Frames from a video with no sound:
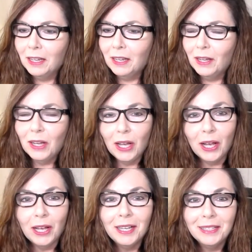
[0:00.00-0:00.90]

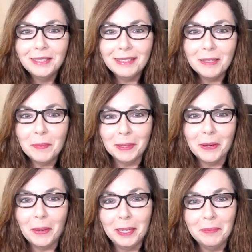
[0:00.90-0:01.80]
Oh, it's been
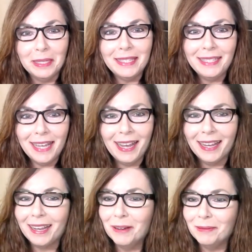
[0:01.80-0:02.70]
quite a busy day.
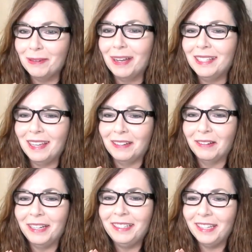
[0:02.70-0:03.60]
I hope you guys had a
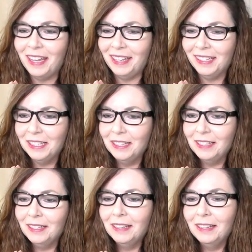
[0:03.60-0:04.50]
great day.
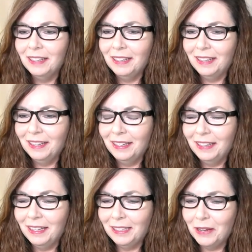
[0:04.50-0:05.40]

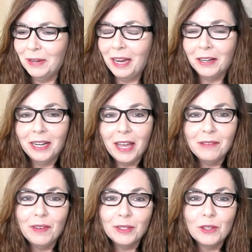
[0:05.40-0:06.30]
Hello, Aaron. I
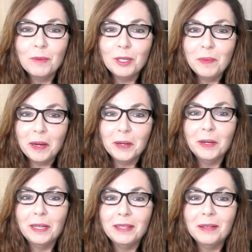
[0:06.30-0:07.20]
felt so much
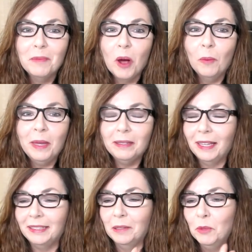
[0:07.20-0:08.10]
better the moment
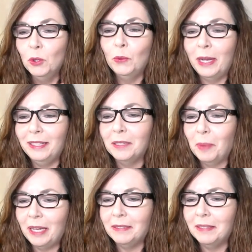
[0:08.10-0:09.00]
like the moon went into
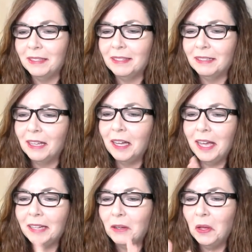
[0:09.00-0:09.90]
Pisces and got
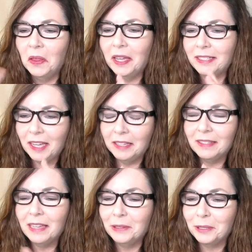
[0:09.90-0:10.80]
out of all that tense
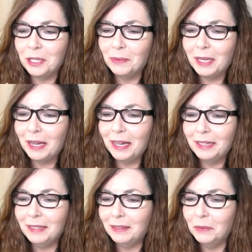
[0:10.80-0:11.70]
energy we had
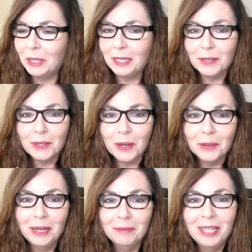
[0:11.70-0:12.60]
in the week. So
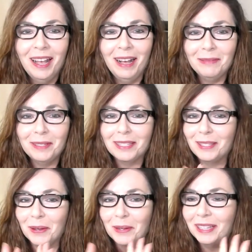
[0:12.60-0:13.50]
I'm, I'm just
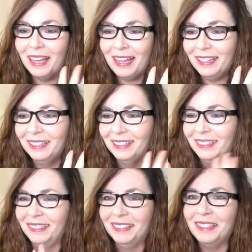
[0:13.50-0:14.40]
so glad,
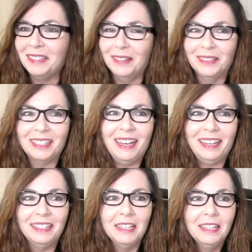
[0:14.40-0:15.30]
so
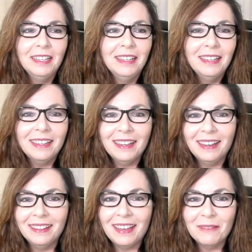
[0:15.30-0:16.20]
glad
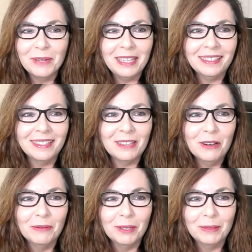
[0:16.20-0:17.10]
uh, that week is
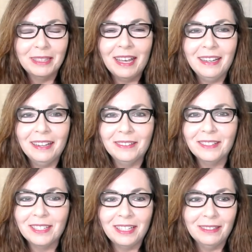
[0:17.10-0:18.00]
over with that
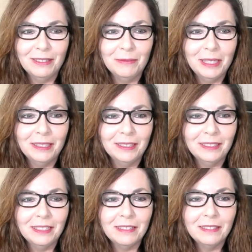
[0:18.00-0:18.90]
energy. Oh my
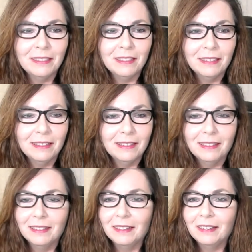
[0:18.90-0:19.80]
goodness.
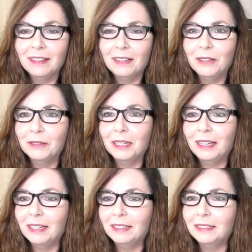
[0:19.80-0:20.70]

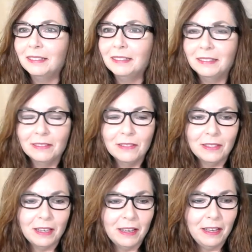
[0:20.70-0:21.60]
Okay, let's
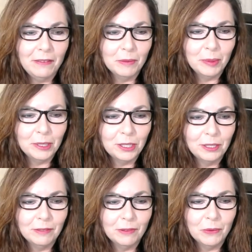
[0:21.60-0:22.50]
see. I have a bunch of
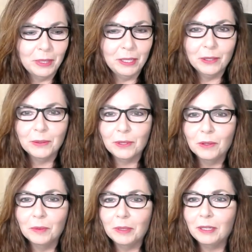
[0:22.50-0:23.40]
different windows
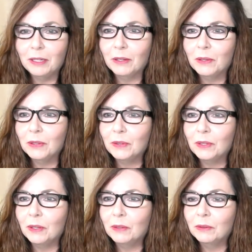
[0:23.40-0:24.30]
open here
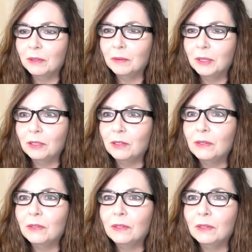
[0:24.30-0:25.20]
also. Let me
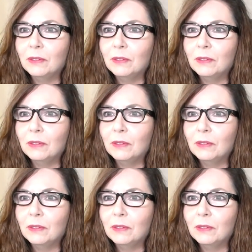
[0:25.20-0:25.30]
just